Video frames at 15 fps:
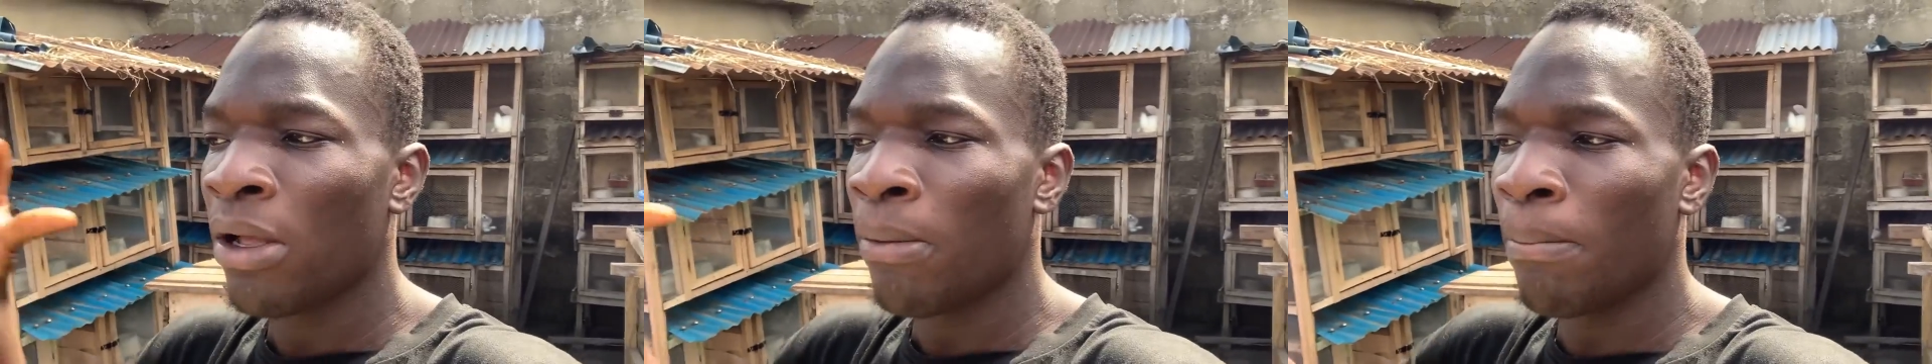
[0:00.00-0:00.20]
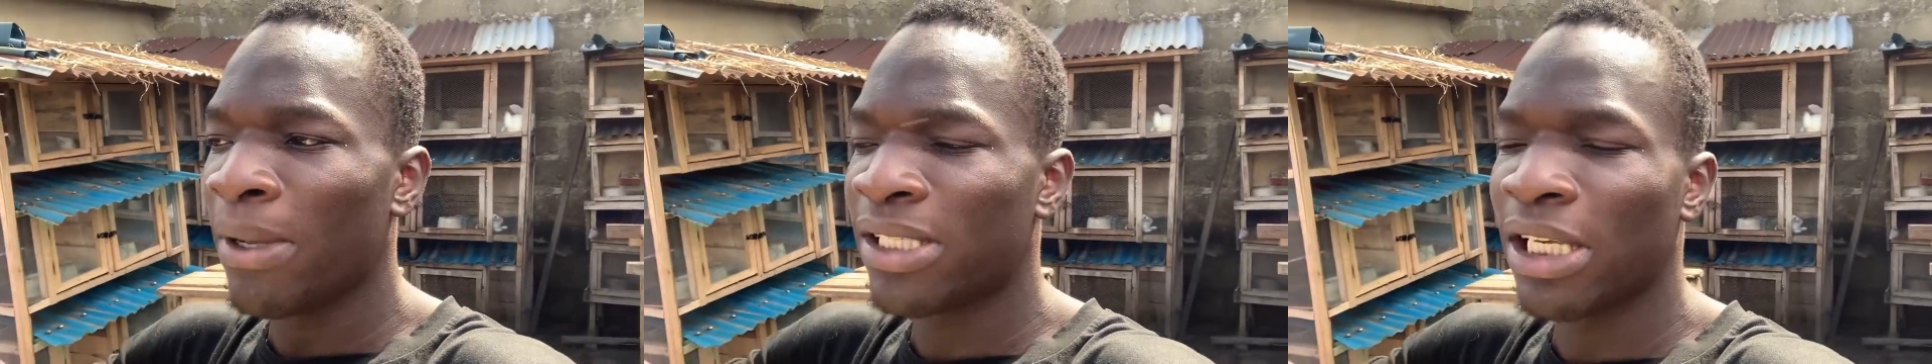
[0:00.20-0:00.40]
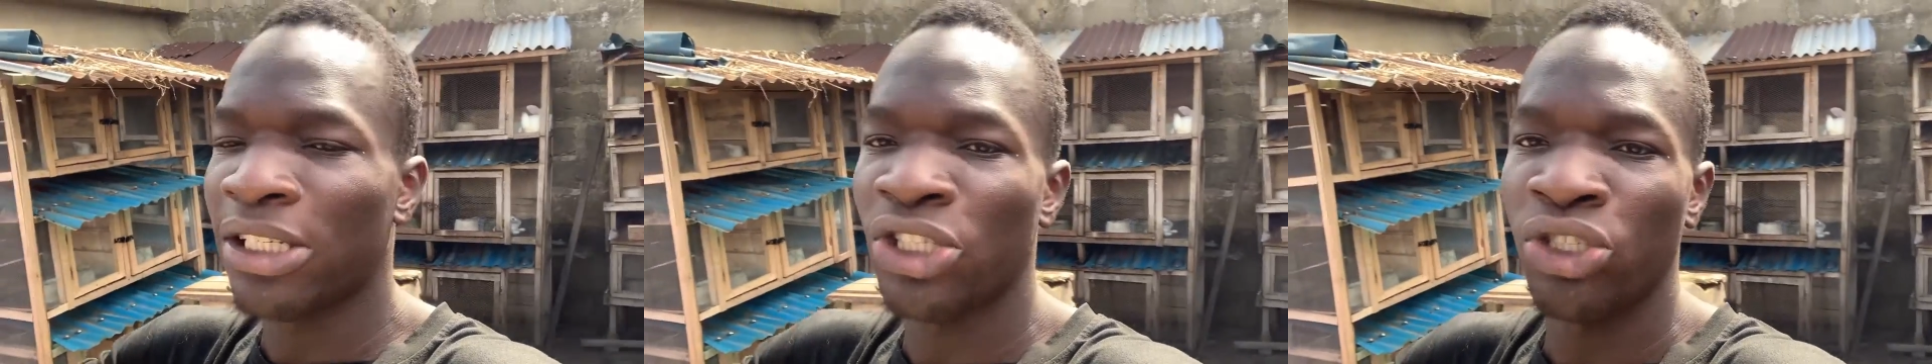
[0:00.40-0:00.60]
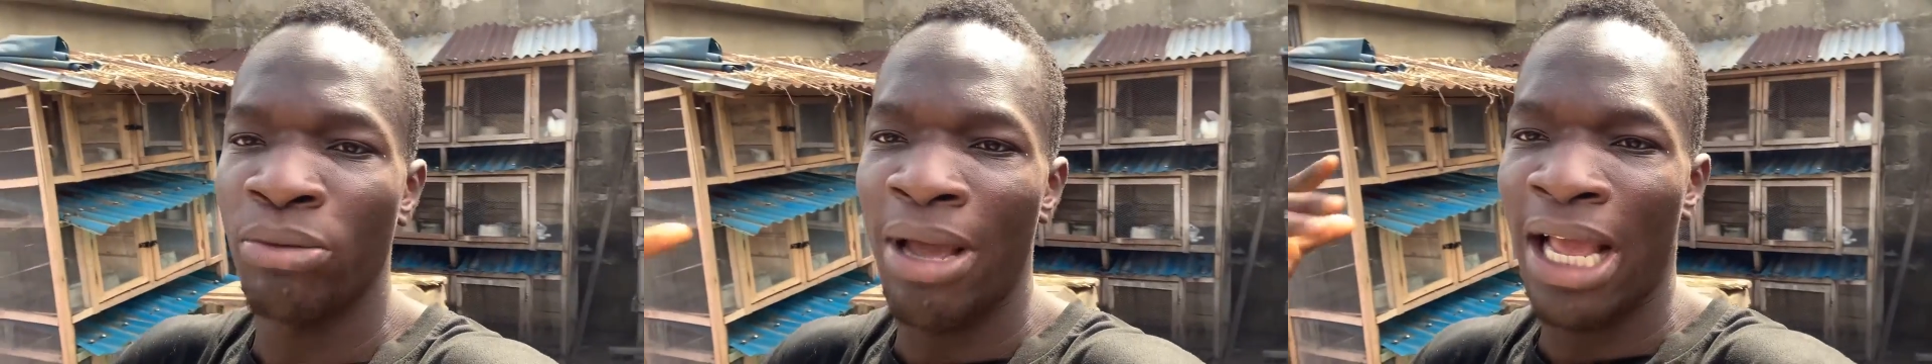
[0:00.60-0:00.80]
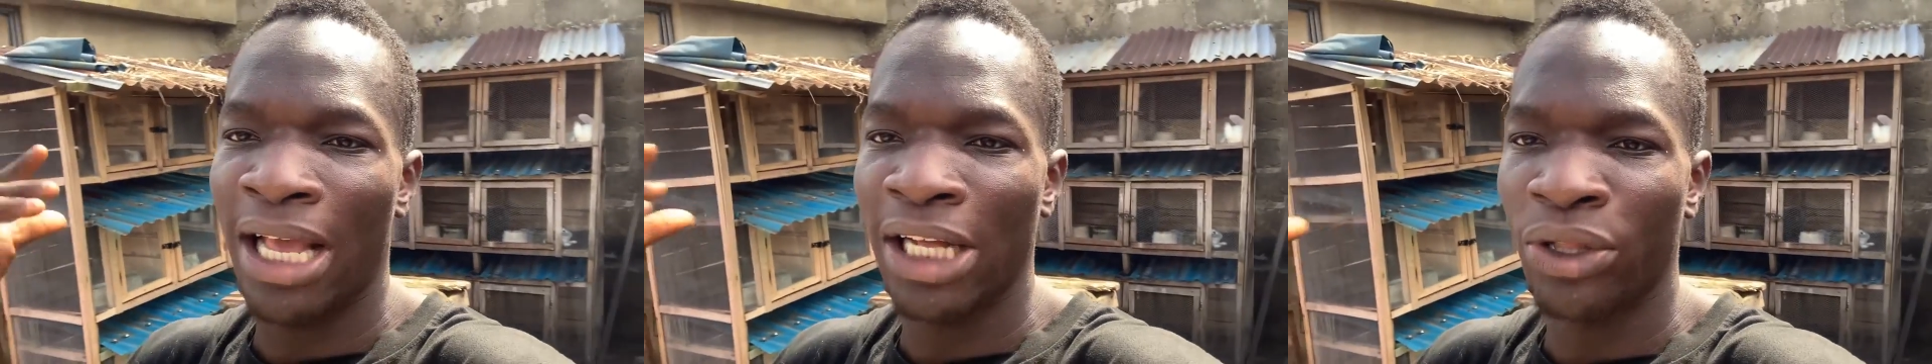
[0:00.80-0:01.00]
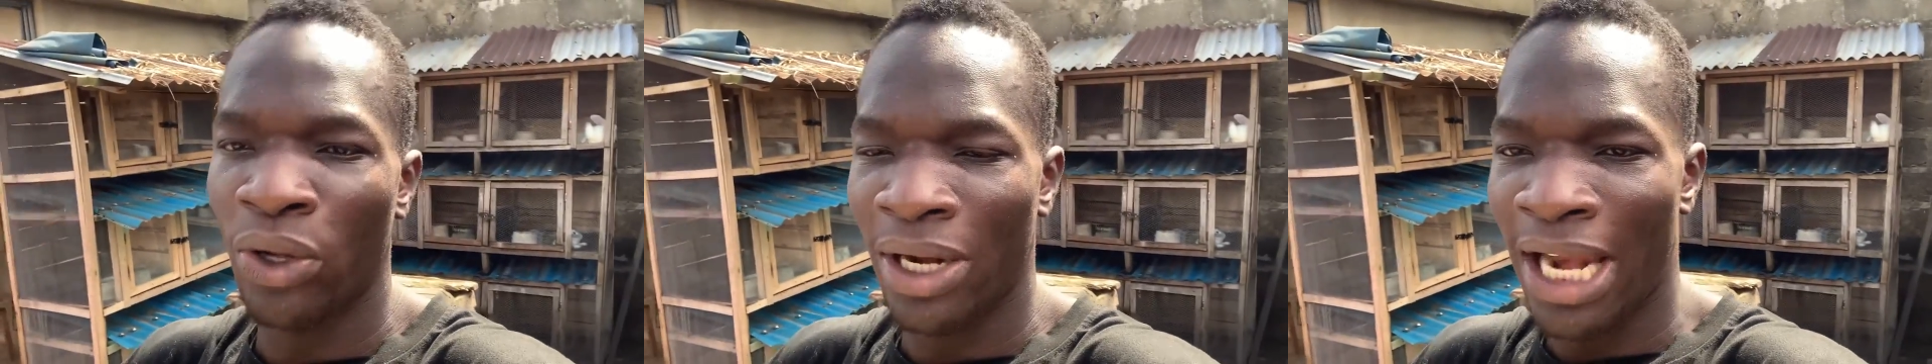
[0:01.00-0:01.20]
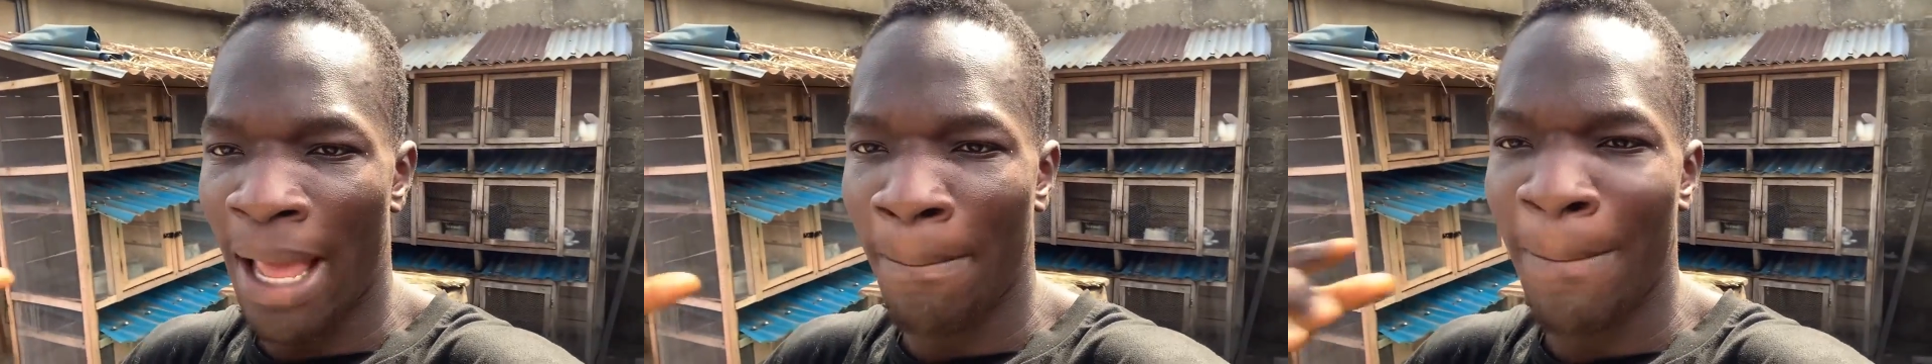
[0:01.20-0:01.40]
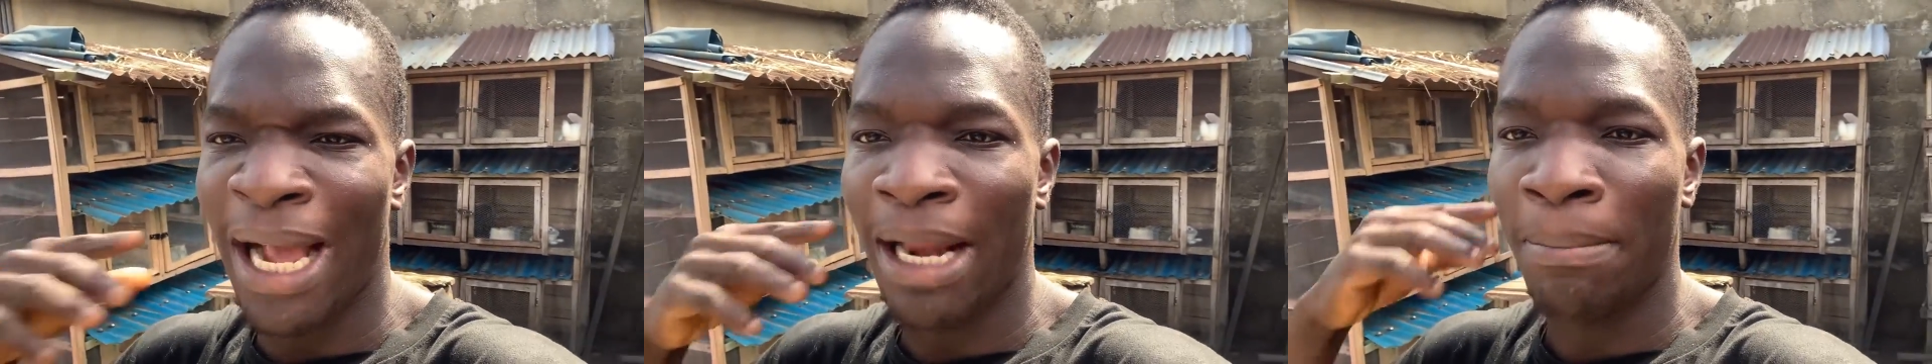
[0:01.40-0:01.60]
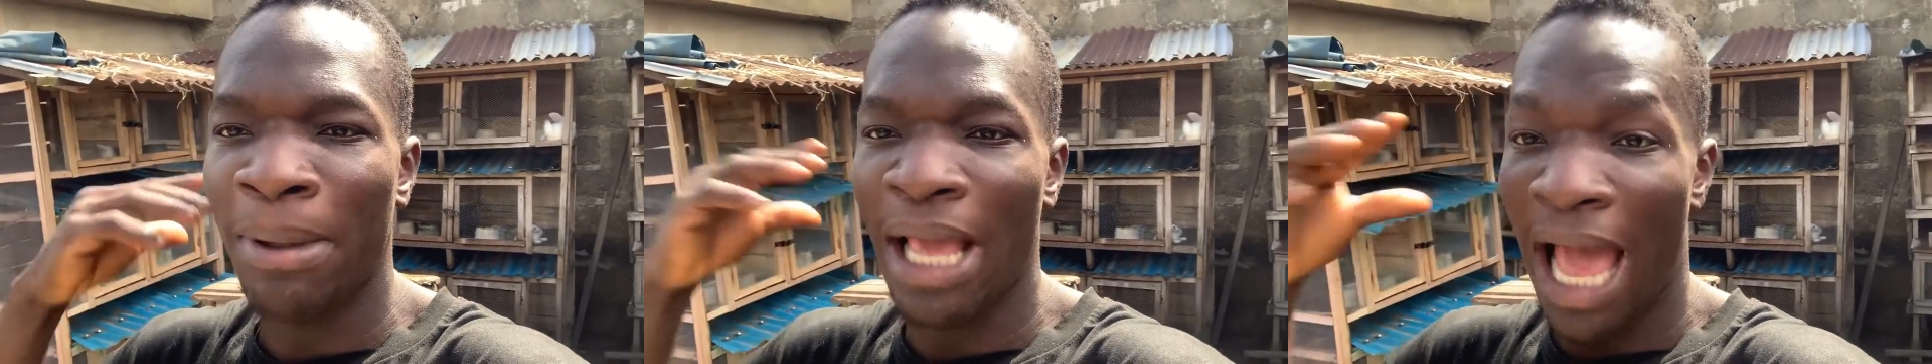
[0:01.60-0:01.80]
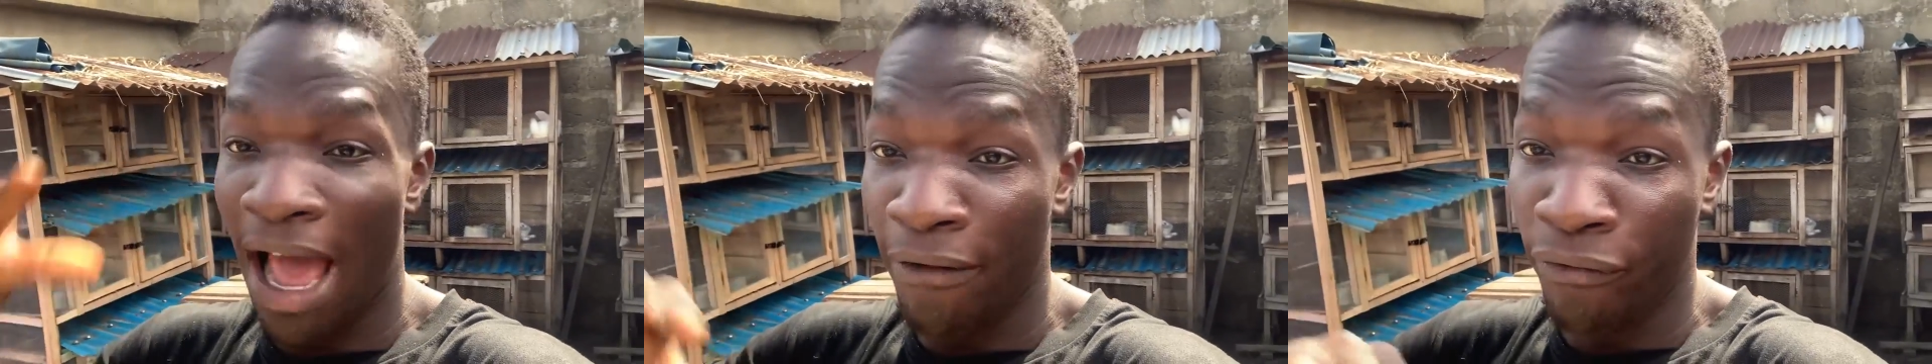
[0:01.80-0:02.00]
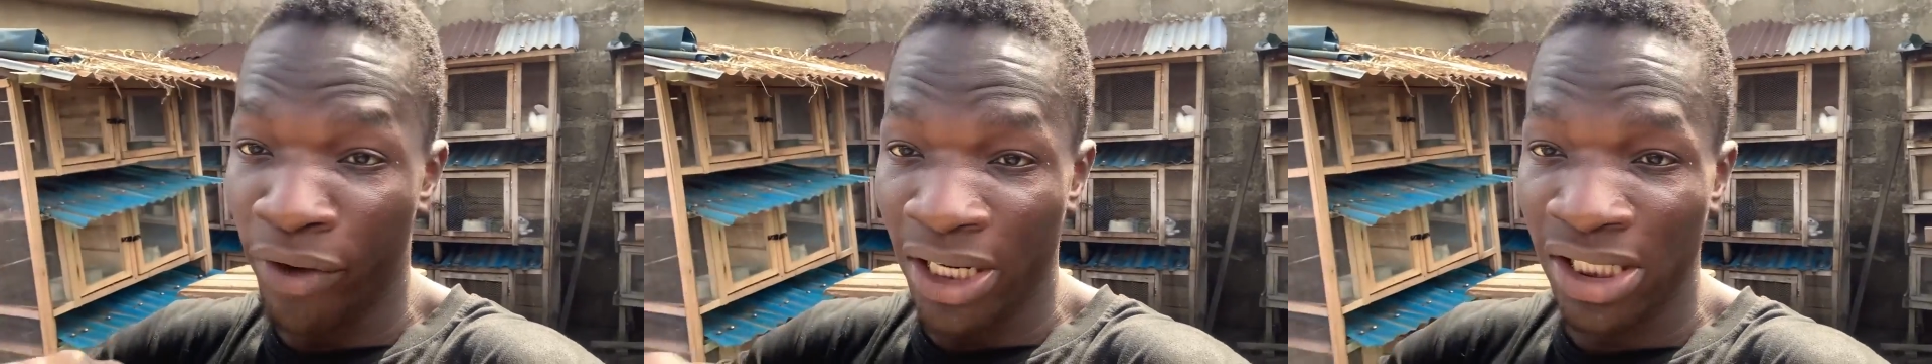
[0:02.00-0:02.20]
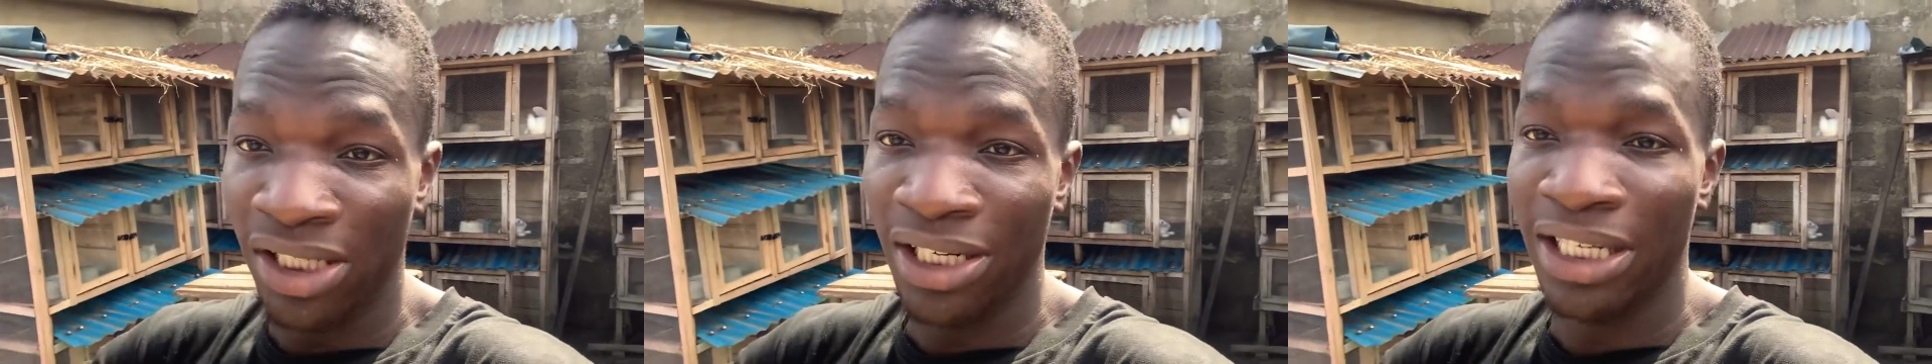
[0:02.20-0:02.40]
messages you might get online might be average.